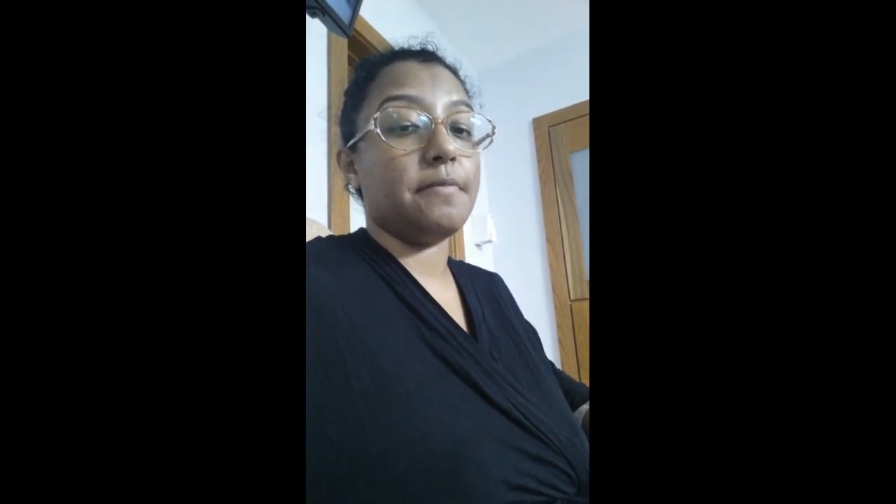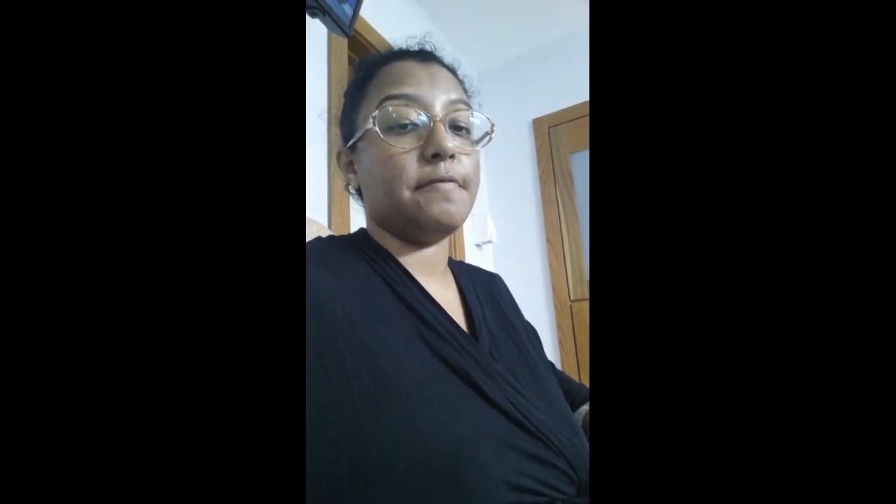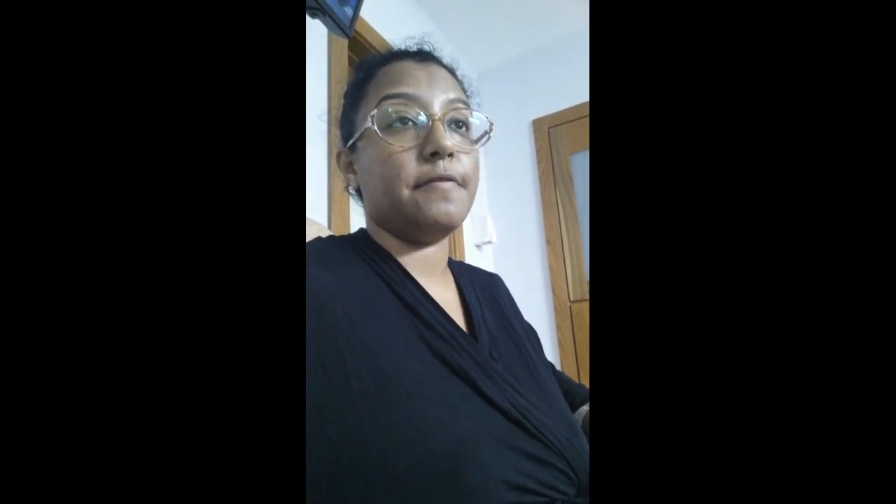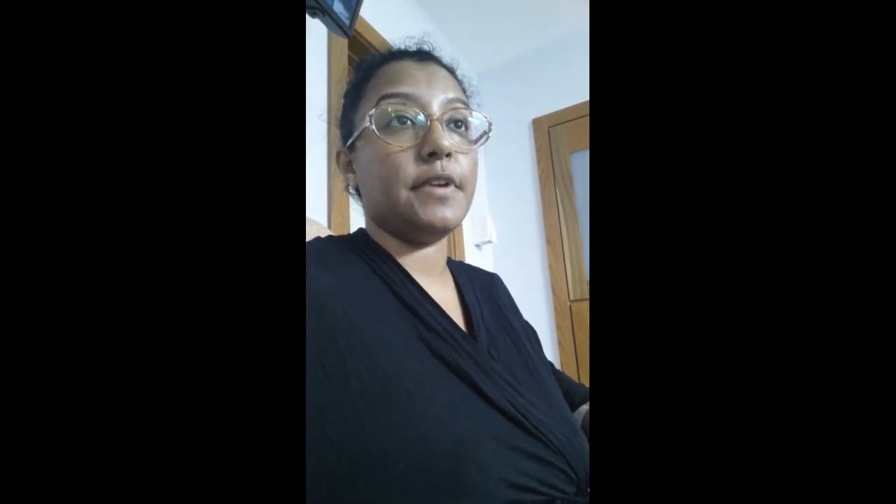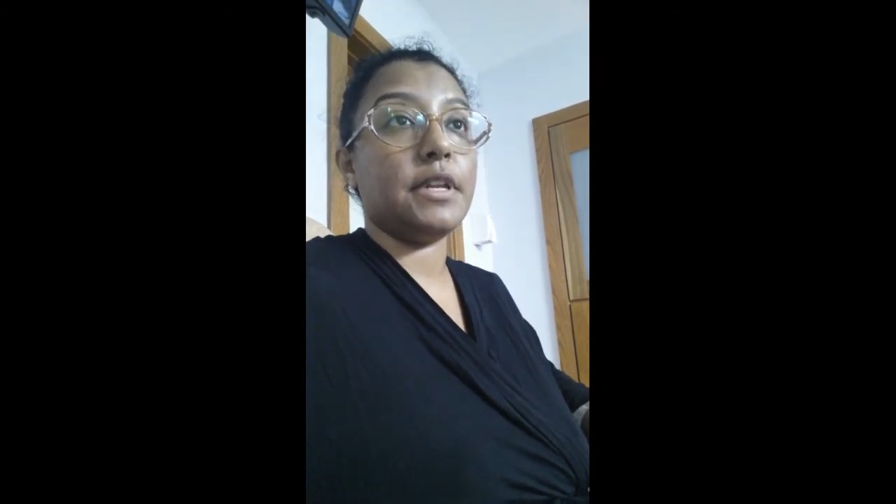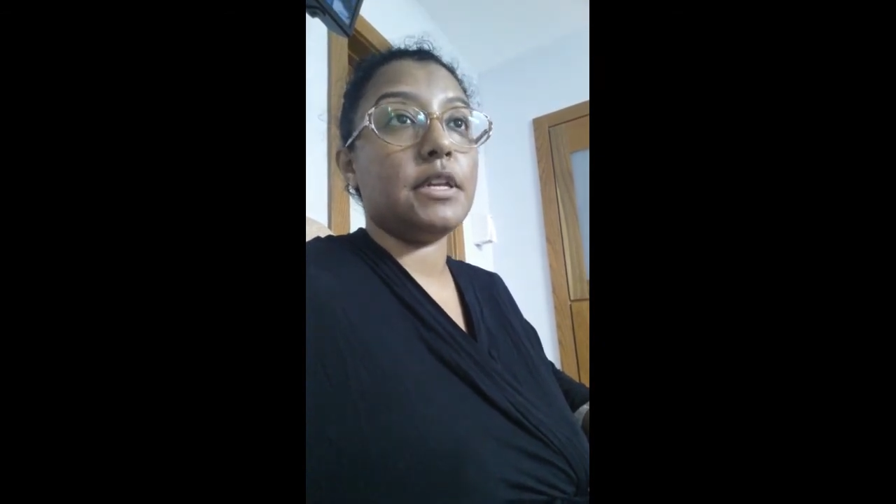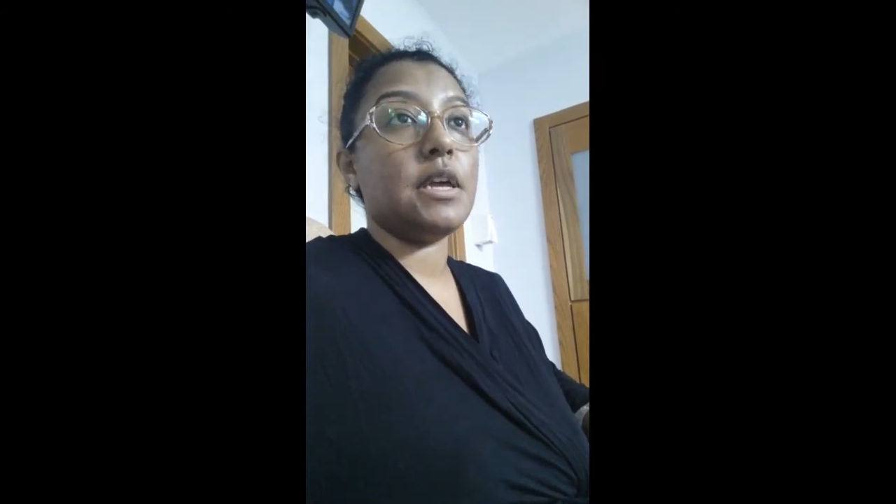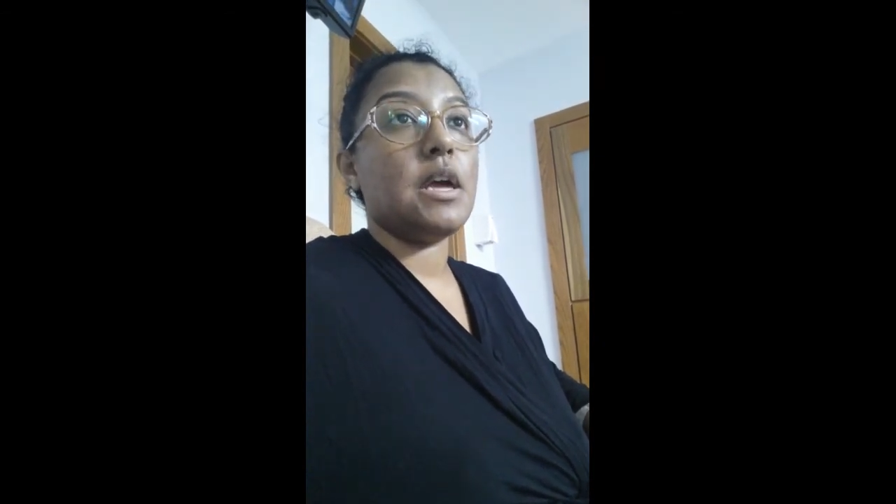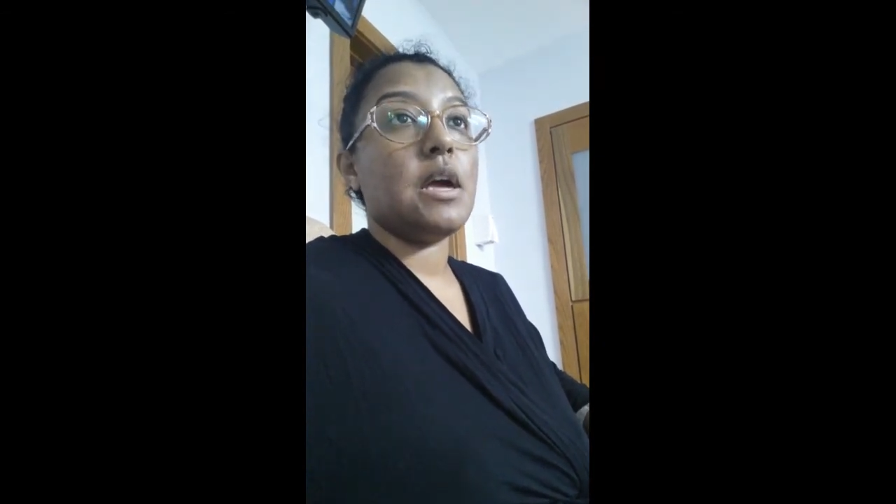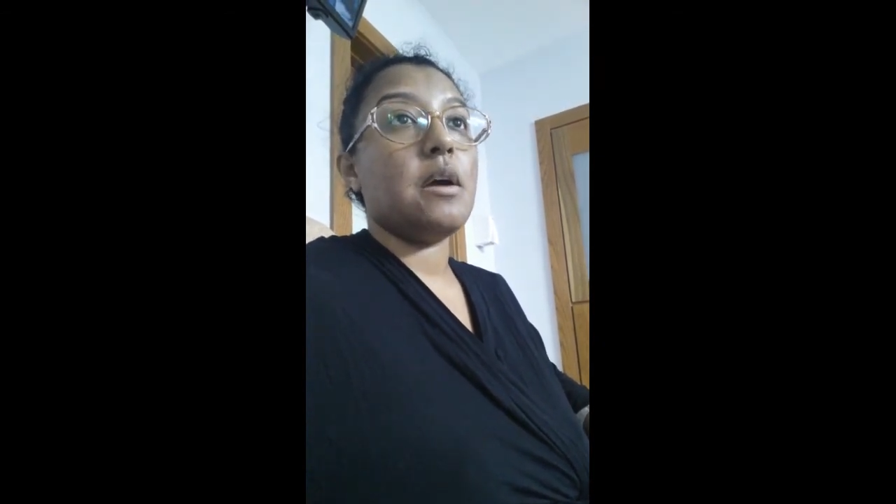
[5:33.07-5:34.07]
I'm filling
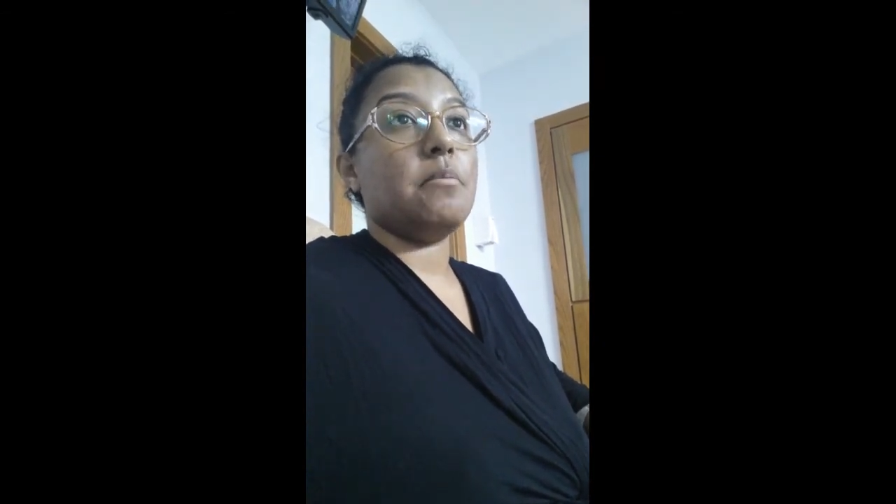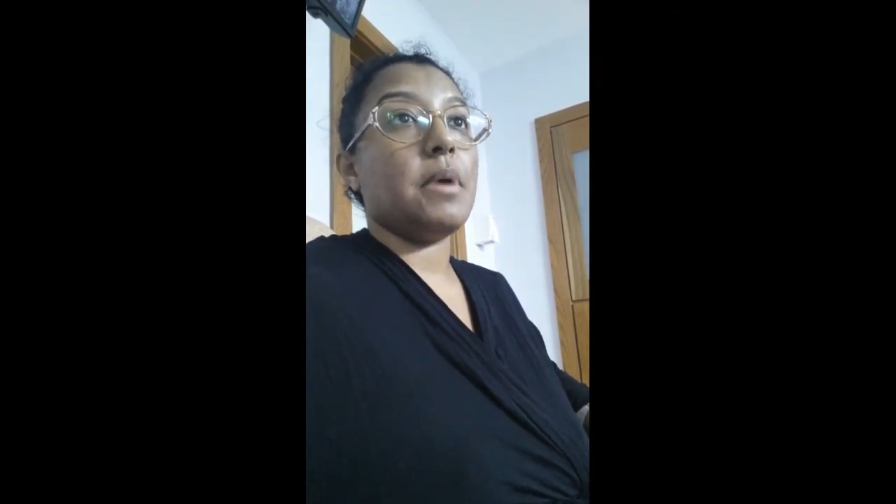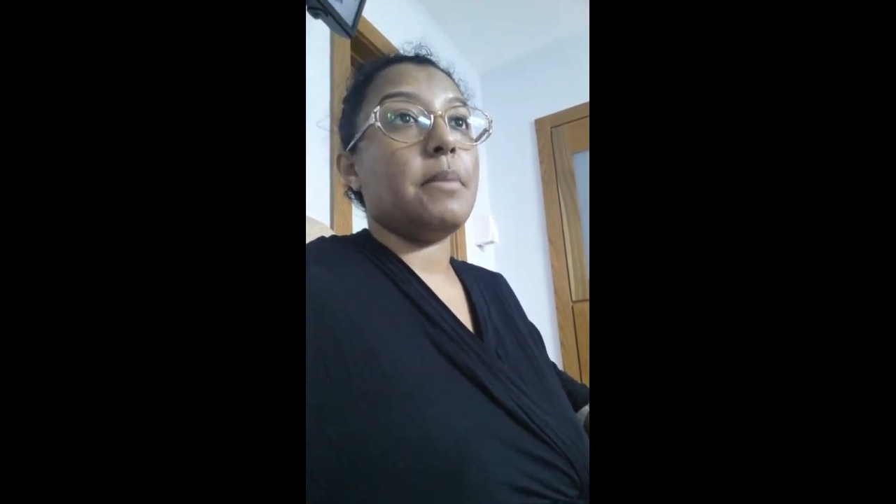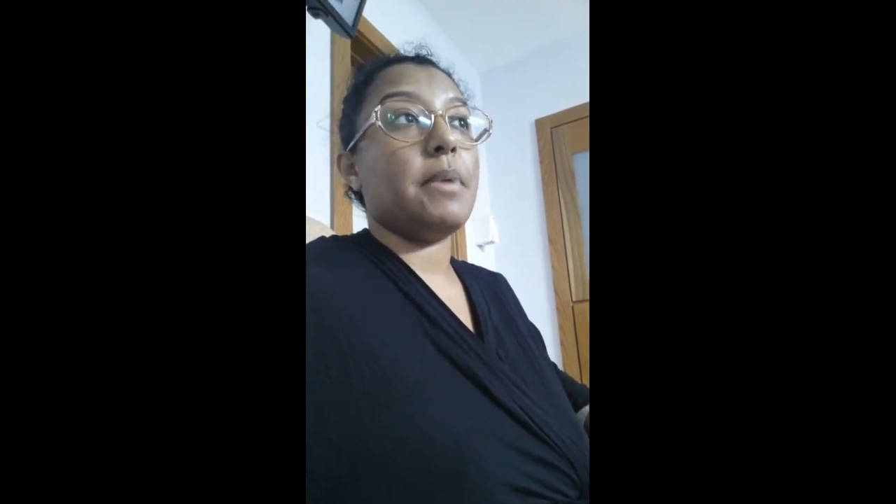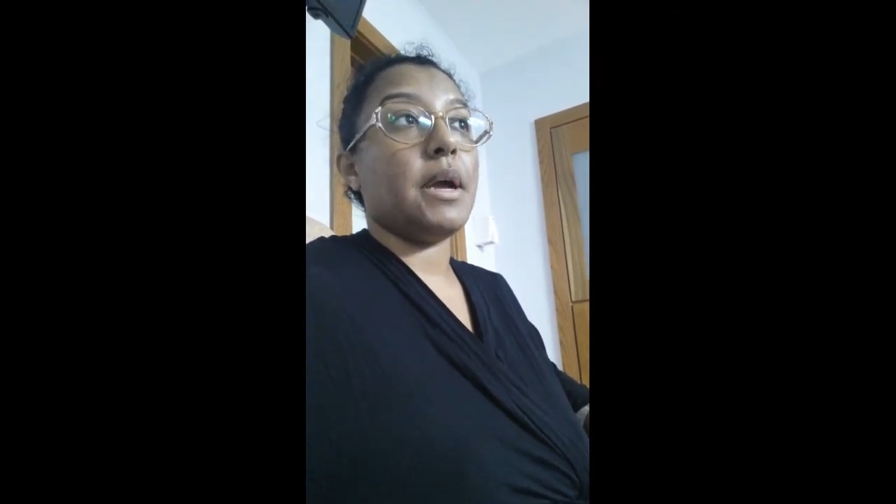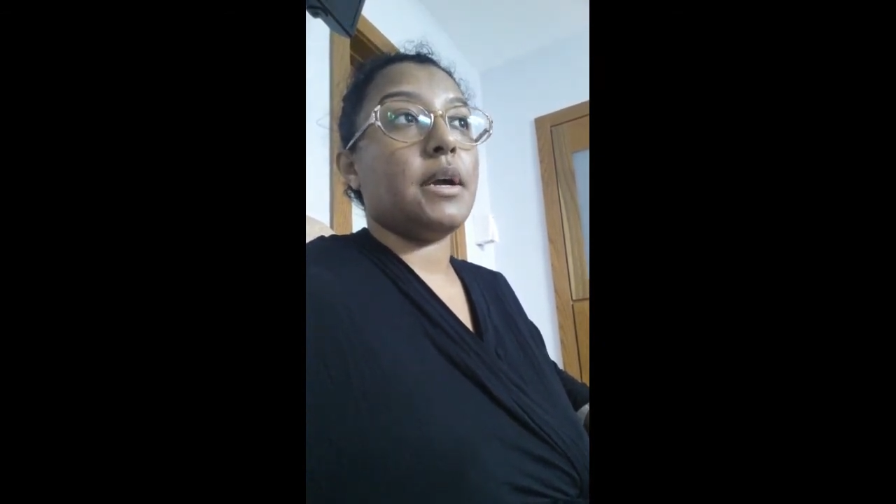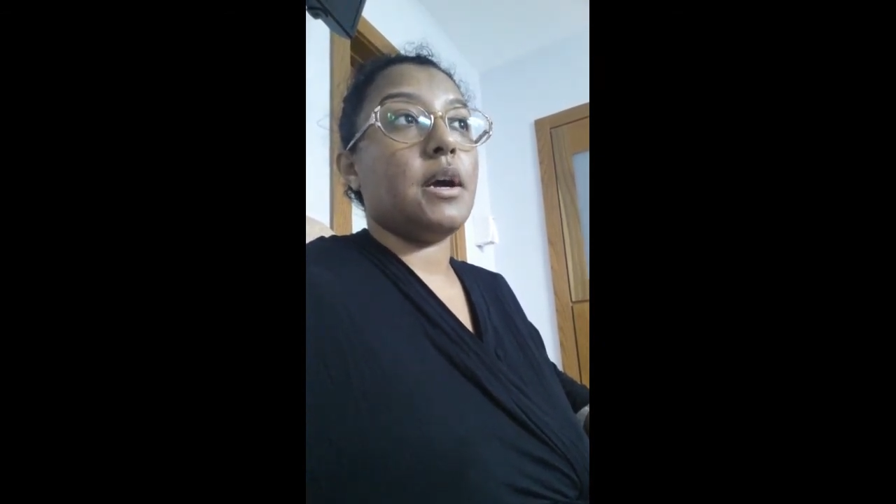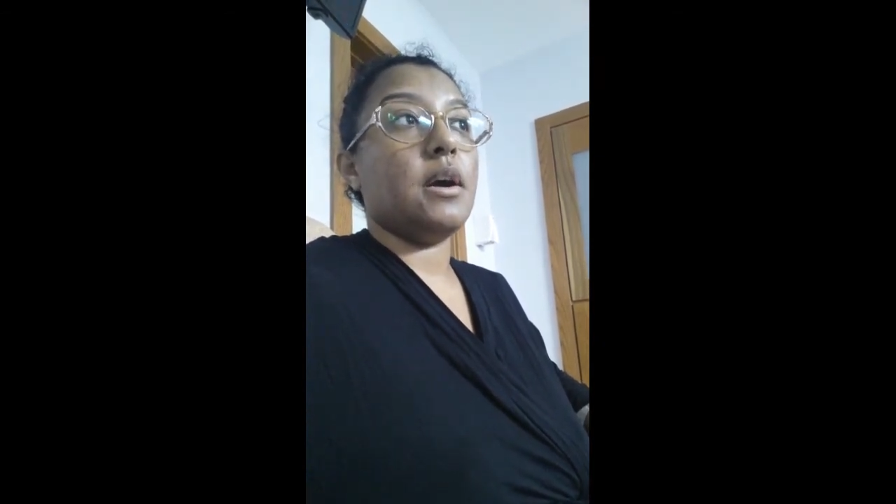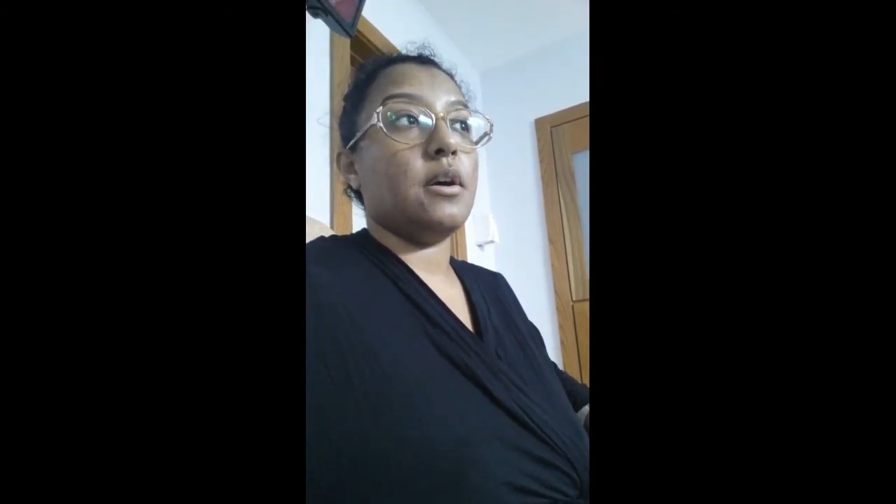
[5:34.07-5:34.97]
my bag